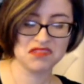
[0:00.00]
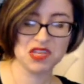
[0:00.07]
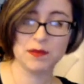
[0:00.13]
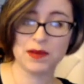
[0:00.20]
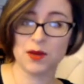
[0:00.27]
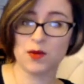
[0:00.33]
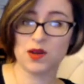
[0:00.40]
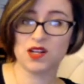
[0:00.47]
you
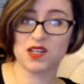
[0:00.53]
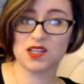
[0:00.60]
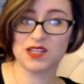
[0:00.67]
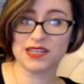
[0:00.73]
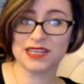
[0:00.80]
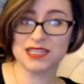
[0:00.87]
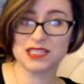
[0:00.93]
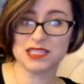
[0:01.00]
might want to
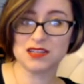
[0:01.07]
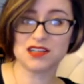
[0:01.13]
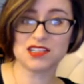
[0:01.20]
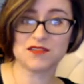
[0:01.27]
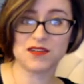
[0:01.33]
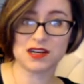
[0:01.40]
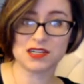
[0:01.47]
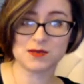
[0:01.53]
look into as
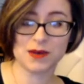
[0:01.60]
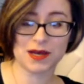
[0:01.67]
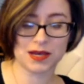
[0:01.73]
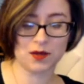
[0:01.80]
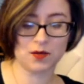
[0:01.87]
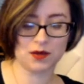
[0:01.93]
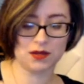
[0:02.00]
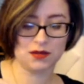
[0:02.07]
far as buying
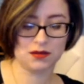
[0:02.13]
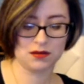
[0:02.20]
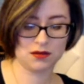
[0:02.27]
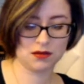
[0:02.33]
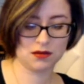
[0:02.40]
one.